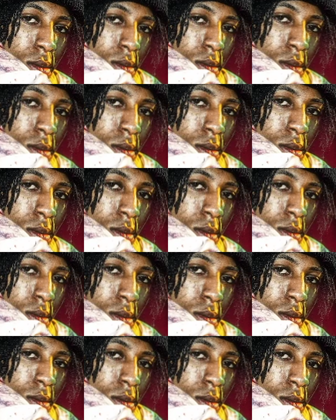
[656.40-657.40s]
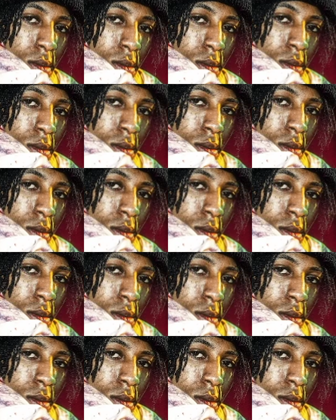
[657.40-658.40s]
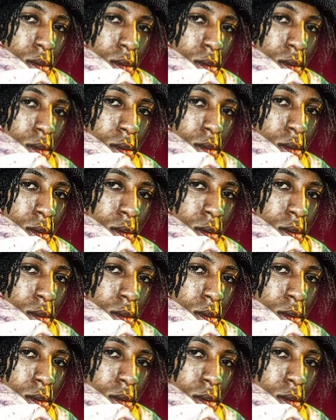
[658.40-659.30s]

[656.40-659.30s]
This person isn't speaking.